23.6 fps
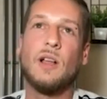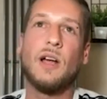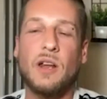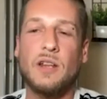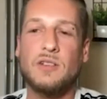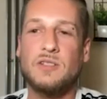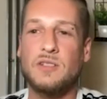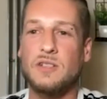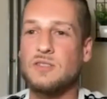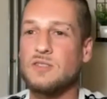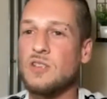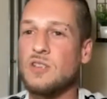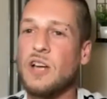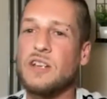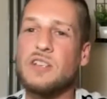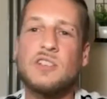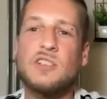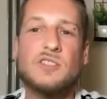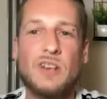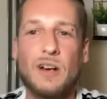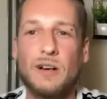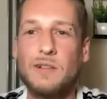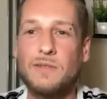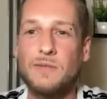and I just I
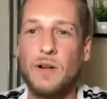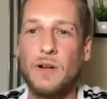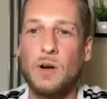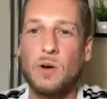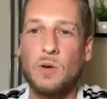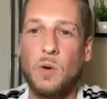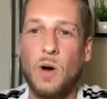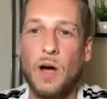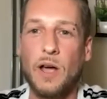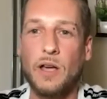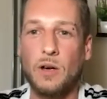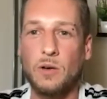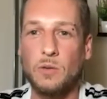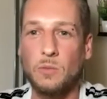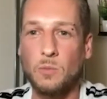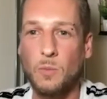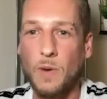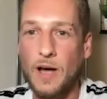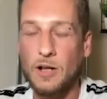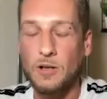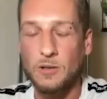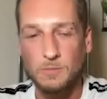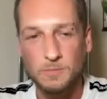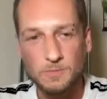just generally felt quite
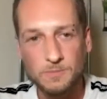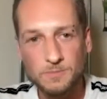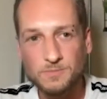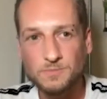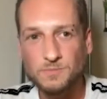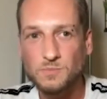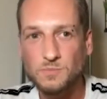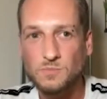unwell.